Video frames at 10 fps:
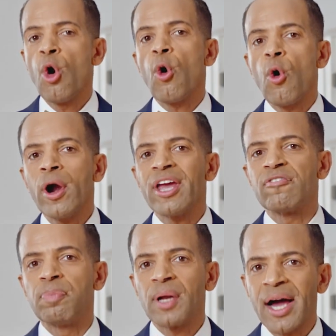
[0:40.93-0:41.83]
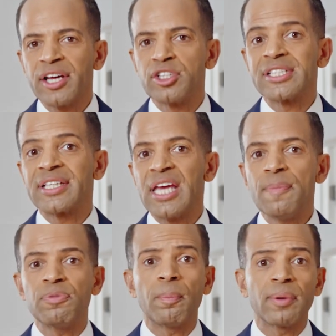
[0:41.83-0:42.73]
or if blockages
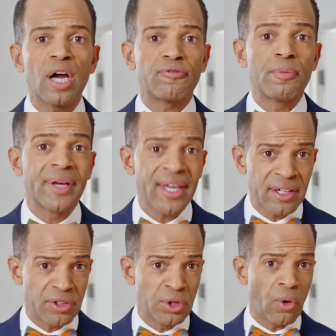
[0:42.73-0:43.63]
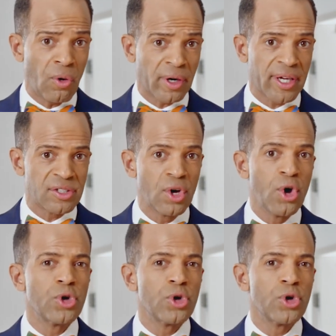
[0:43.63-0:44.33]
keep the blood from getting to your organs,